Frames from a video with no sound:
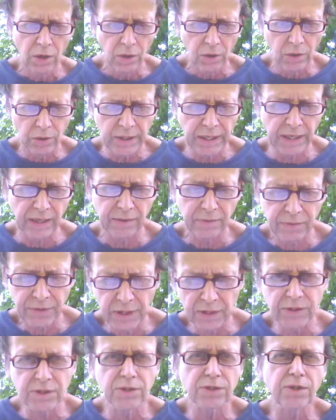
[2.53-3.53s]
Okay,
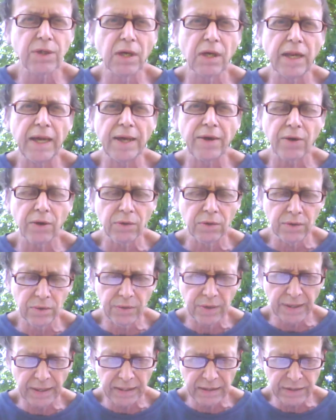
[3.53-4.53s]
this is the letter
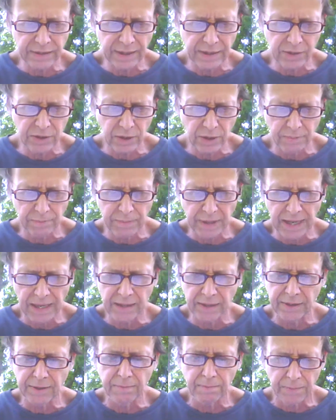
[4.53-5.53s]
that I sent to
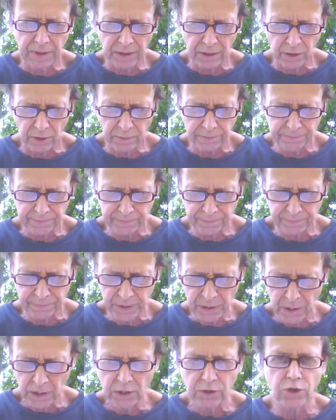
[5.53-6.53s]
Madeleine Miller
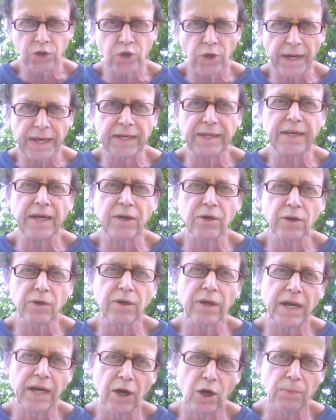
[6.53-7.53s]
to try and get her
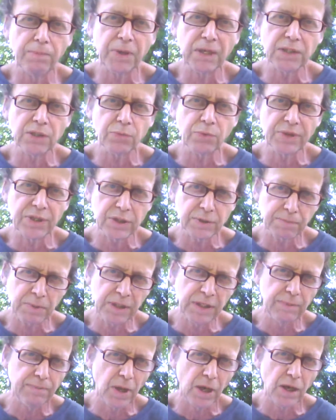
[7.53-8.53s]
to help us with this
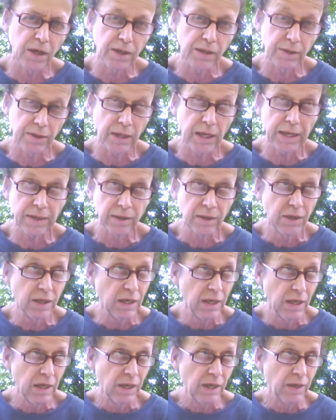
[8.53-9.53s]
plea bargain that
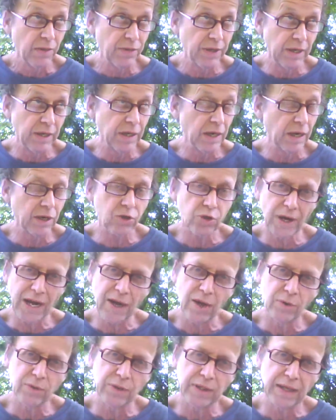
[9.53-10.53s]
the
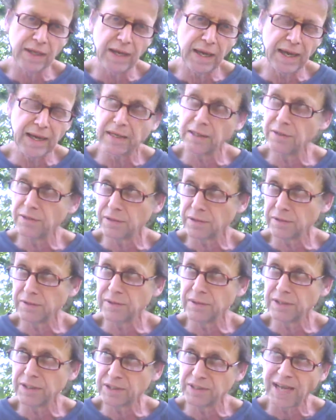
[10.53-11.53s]
Crown has
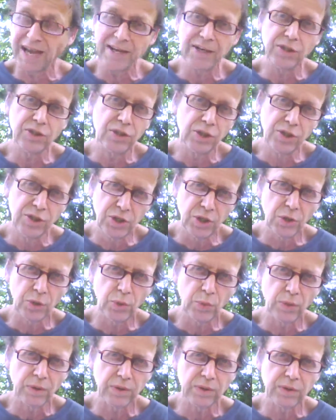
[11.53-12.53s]
decided to
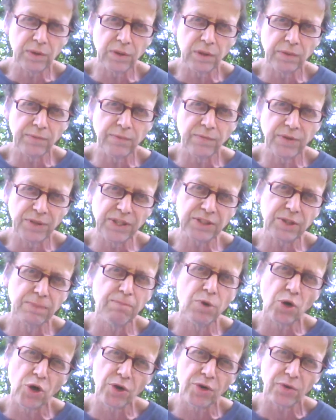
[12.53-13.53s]
do for this
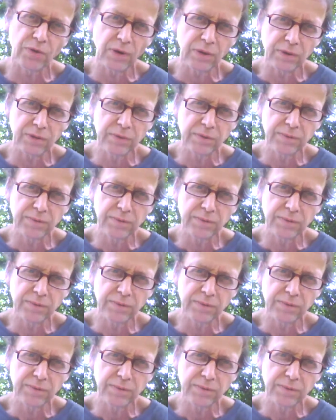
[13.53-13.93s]
murderer.